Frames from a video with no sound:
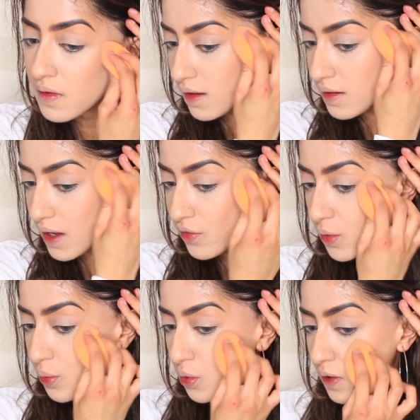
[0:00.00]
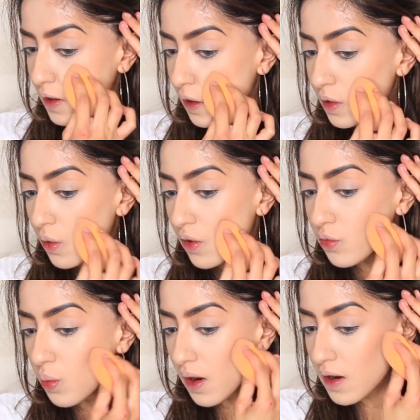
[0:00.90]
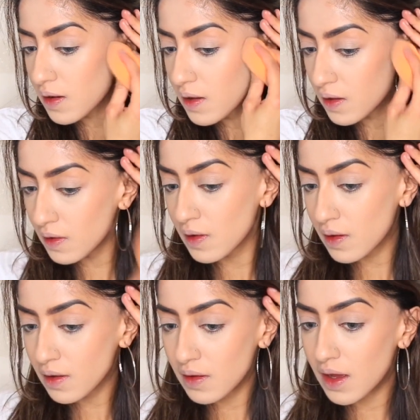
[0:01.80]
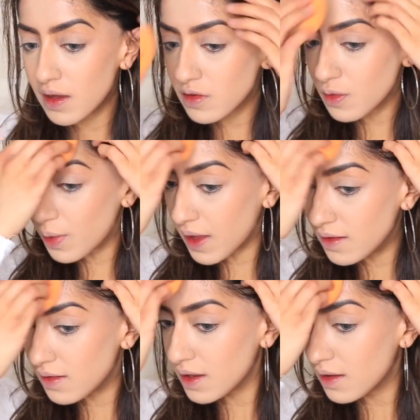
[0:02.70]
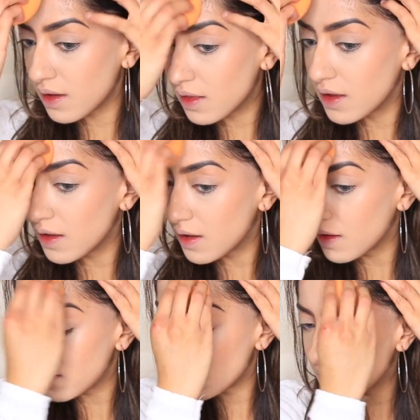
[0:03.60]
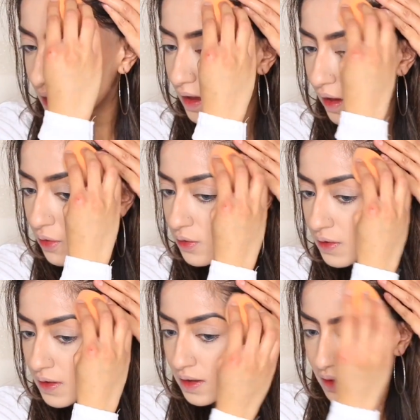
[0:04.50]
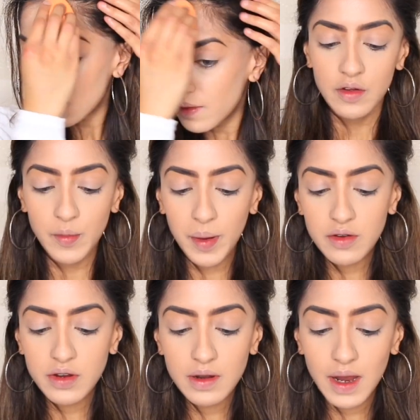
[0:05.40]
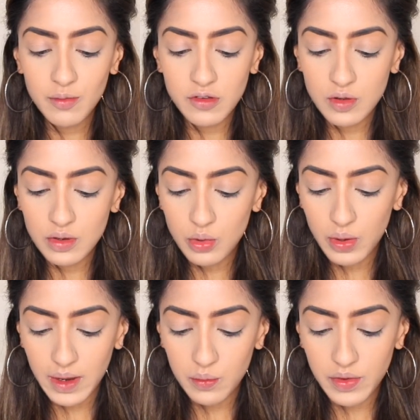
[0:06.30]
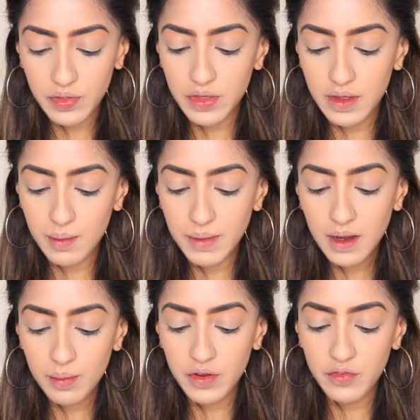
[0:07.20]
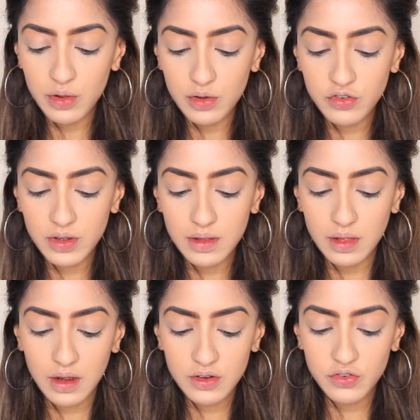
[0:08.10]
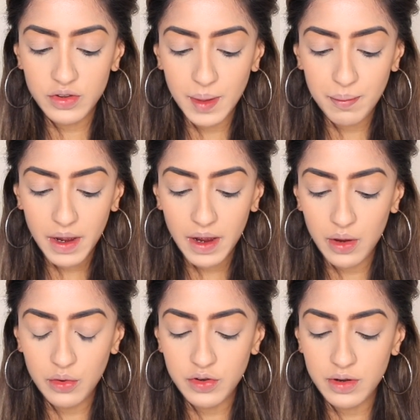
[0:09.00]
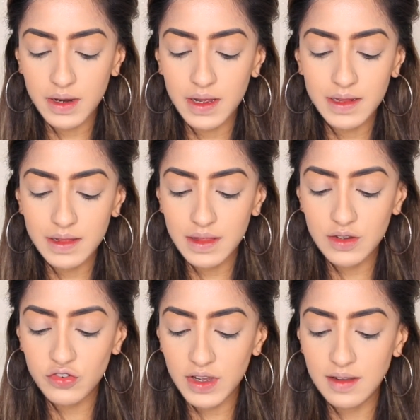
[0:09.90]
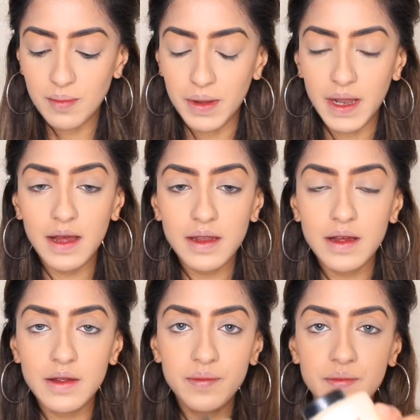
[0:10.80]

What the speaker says: I didn't have to put like a lot of work into blending the stick out. For powder, I'm just going to go in with the Makeup Revolution Luxury Powder in the shade Banana.